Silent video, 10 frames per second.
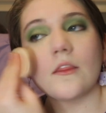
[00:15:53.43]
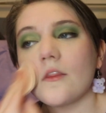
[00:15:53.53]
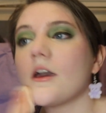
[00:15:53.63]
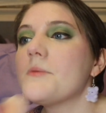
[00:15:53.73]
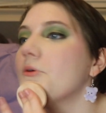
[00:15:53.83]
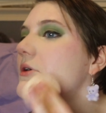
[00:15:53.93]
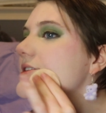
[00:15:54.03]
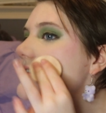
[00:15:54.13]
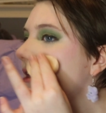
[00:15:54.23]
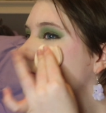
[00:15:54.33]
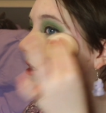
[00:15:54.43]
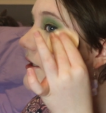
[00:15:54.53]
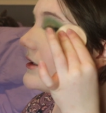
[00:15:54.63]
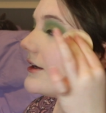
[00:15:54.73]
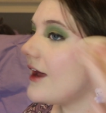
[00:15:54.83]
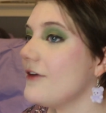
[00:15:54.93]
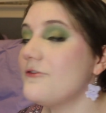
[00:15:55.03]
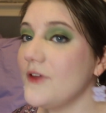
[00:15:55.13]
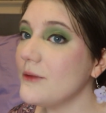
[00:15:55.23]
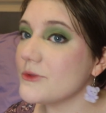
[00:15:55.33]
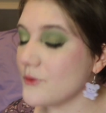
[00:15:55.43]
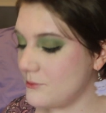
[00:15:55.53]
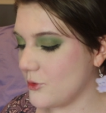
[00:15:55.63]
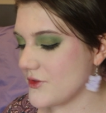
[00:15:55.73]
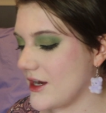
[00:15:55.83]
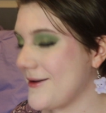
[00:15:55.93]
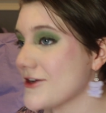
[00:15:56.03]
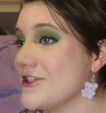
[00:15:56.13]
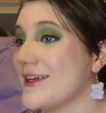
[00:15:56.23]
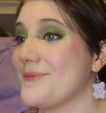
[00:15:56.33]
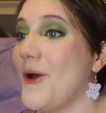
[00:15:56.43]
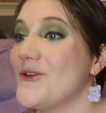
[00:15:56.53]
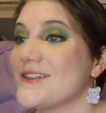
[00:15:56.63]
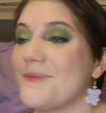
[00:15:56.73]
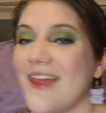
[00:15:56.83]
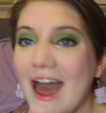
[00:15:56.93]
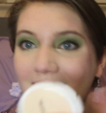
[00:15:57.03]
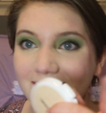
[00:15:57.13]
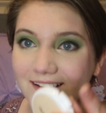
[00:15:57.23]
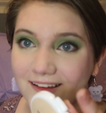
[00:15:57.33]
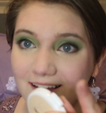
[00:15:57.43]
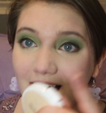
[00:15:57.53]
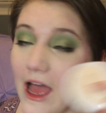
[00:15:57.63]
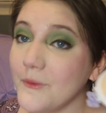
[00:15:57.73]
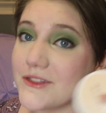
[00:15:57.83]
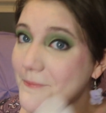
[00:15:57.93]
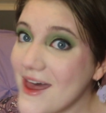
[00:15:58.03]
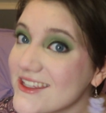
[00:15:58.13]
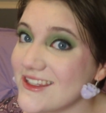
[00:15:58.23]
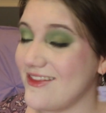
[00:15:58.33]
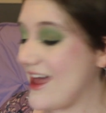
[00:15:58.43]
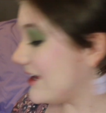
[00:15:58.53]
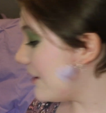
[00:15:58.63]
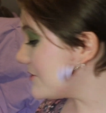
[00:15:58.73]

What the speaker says: The couple ones that I've done. I filmed one more that I'm actually gonna post, but that, I was a mess in that.